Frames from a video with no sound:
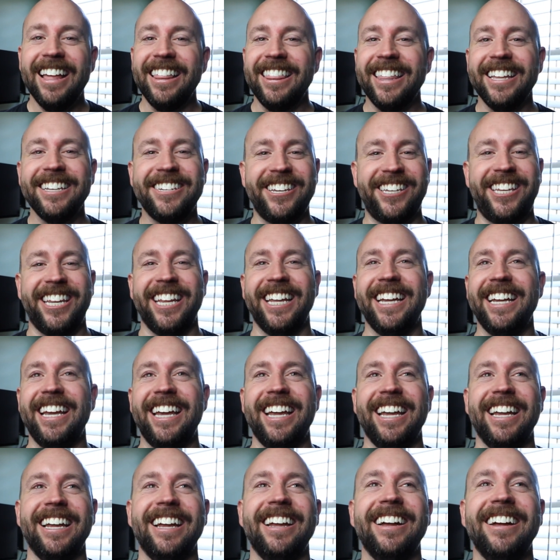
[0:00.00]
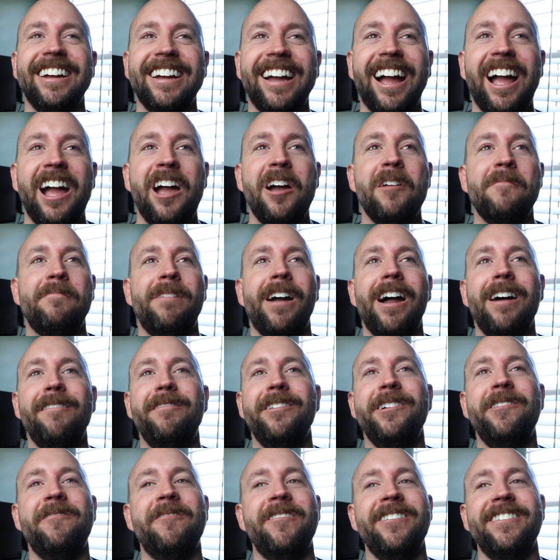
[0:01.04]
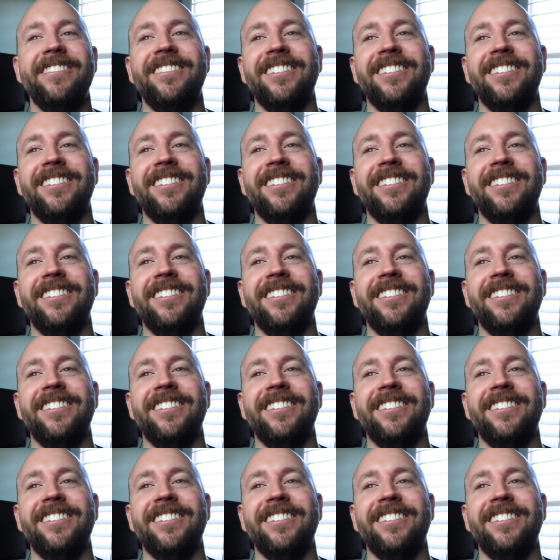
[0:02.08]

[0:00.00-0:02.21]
this thing, probably one